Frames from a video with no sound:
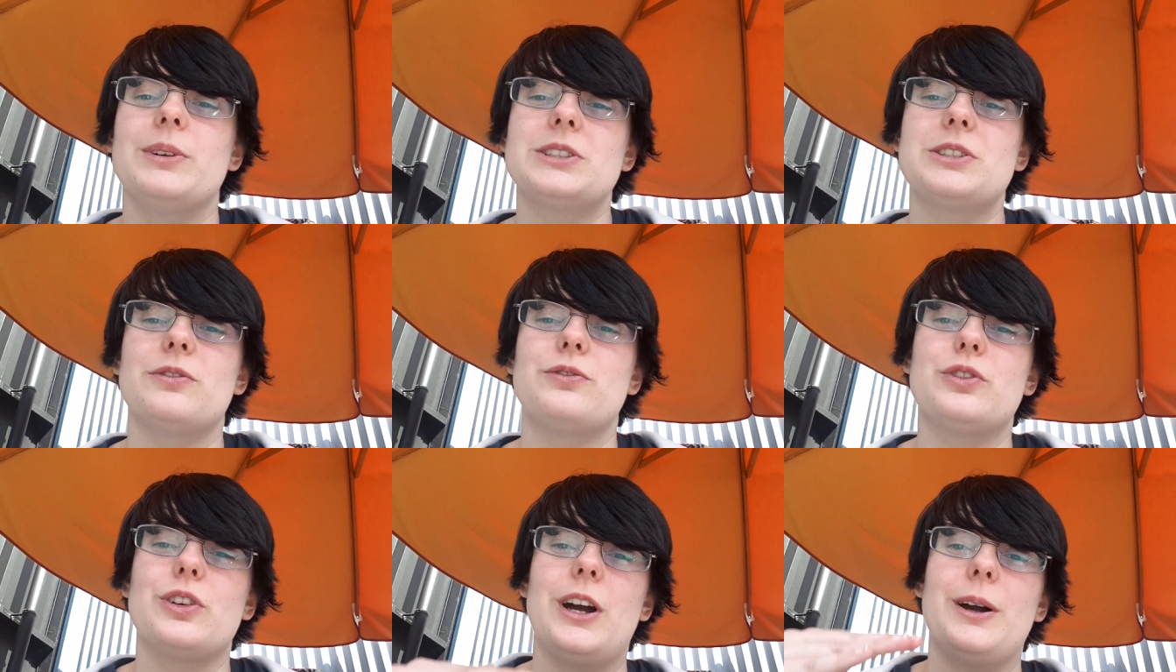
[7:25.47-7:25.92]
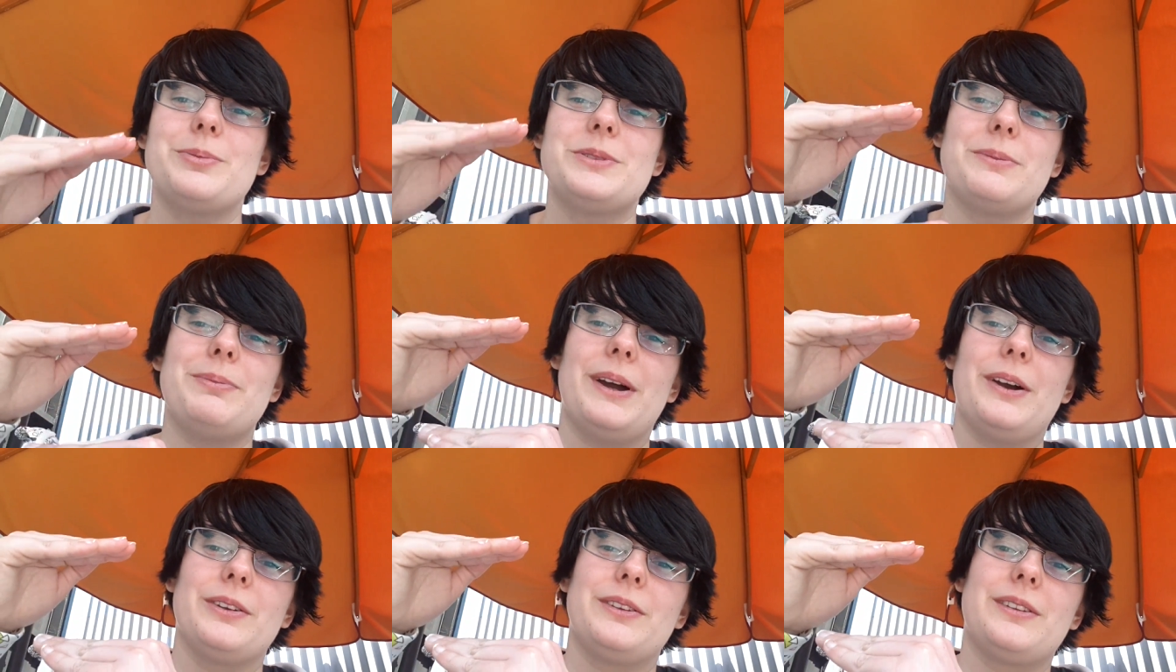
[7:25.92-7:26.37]
must have dropped
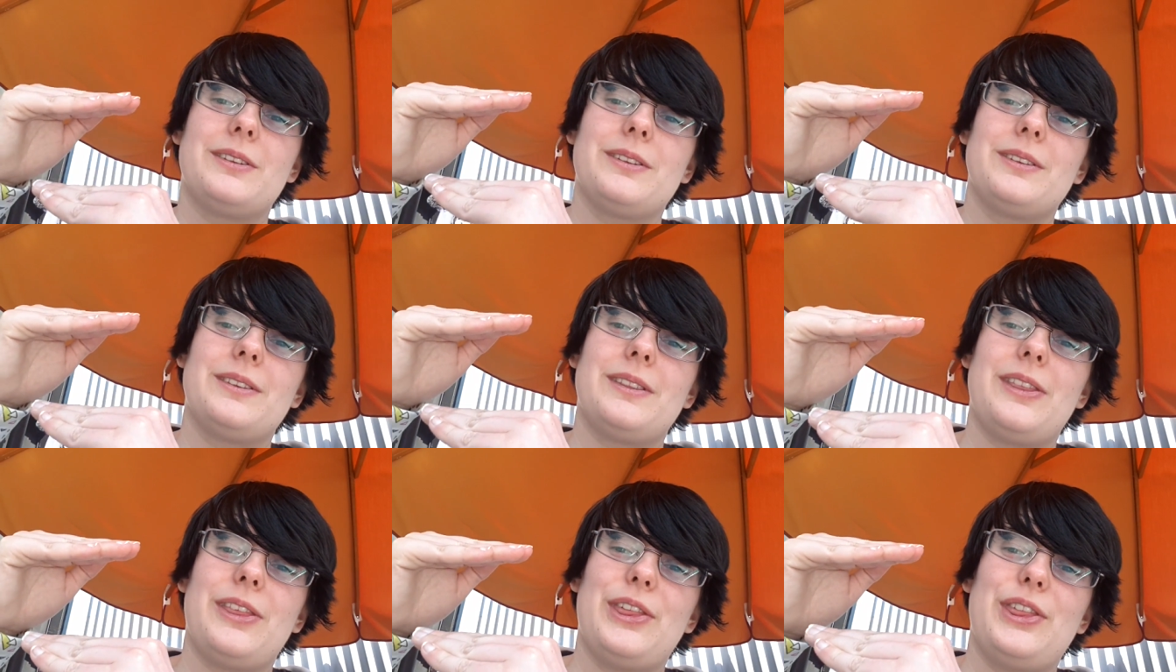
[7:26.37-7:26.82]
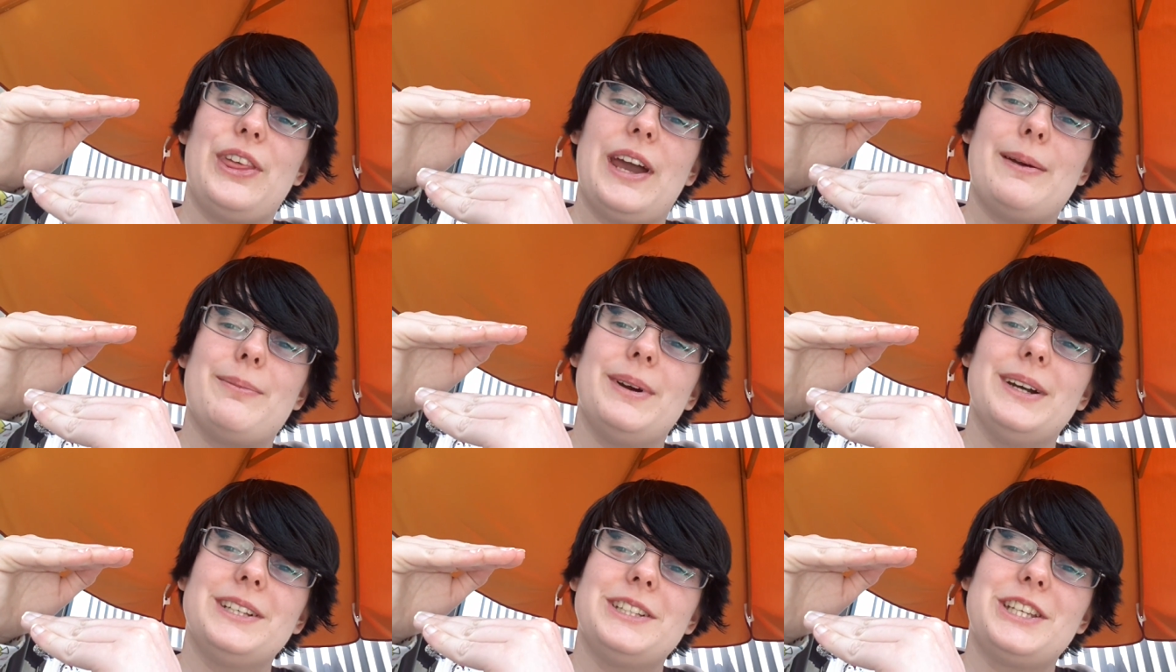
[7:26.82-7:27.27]
about
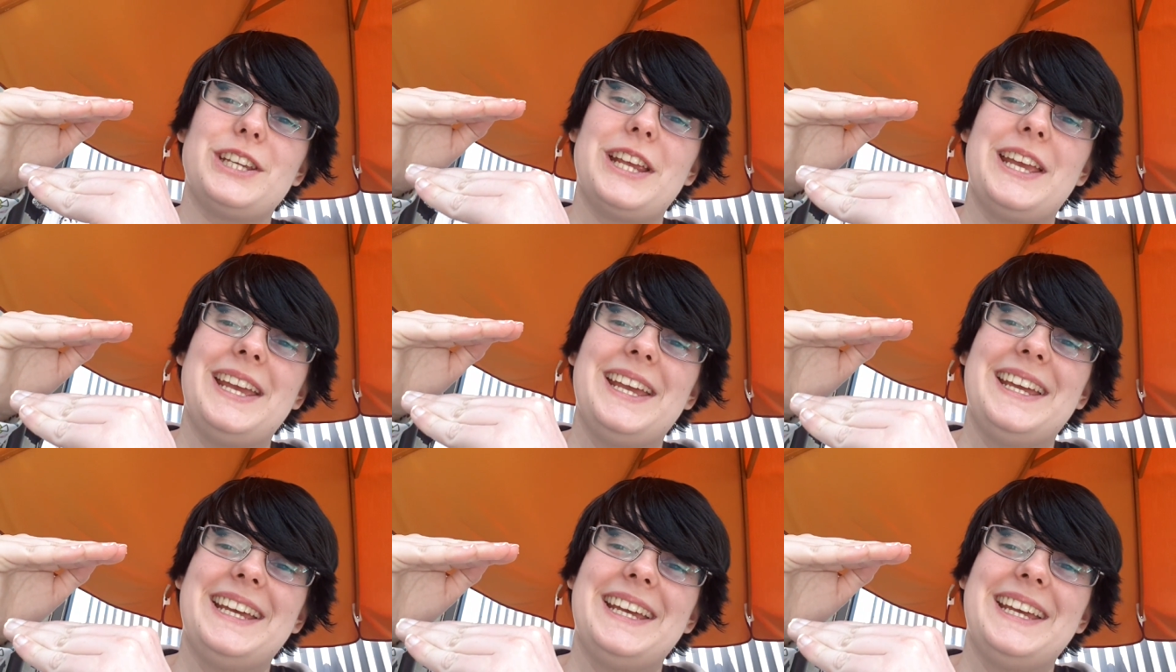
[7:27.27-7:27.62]
that much.